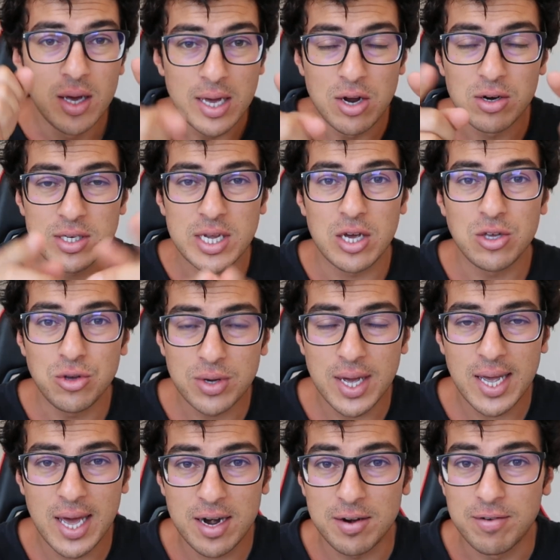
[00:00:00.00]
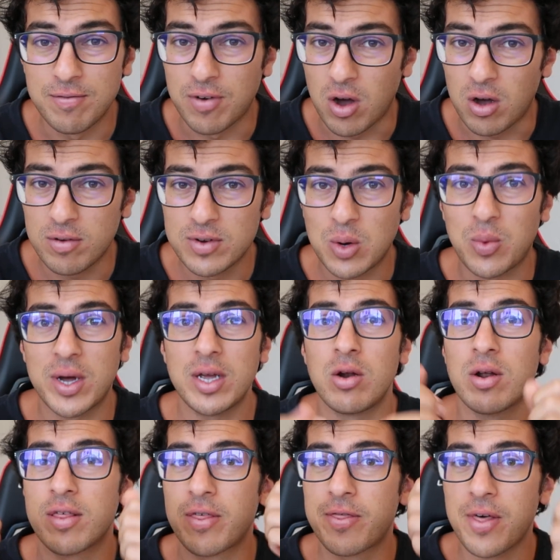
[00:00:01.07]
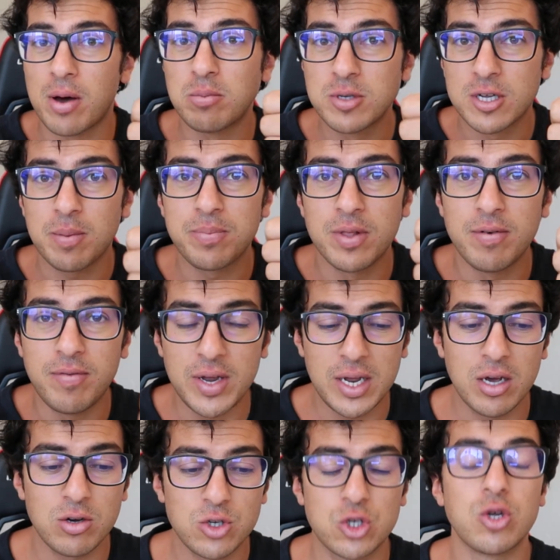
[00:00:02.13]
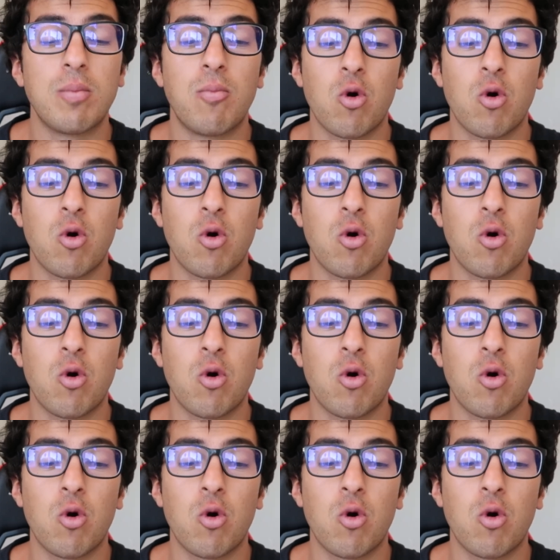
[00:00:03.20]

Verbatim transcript: Here's how you can get involved. I want you to thumbs up the video so